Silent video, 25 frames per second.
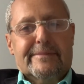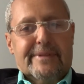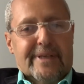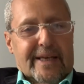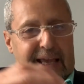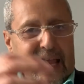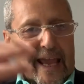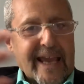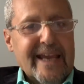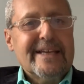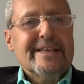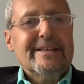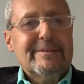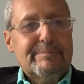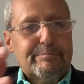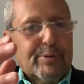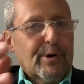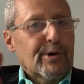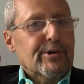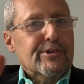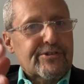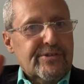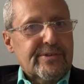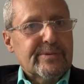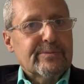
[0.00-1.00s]
a
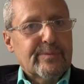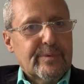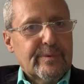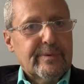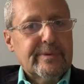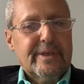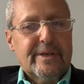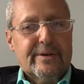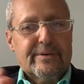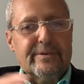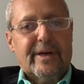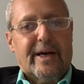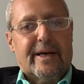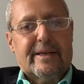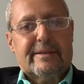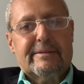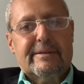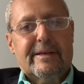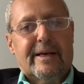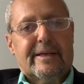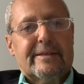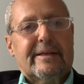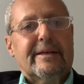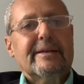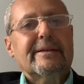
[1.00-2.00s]
person,
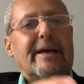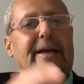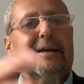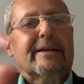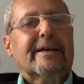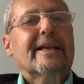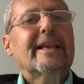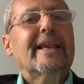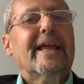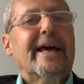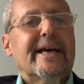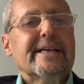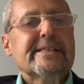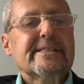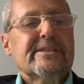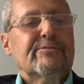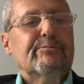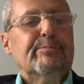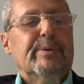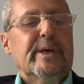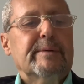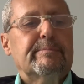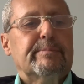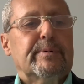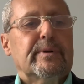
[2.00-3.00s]
not a class of
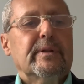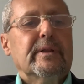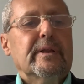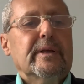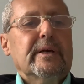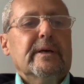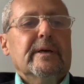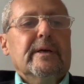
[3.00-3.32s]
people.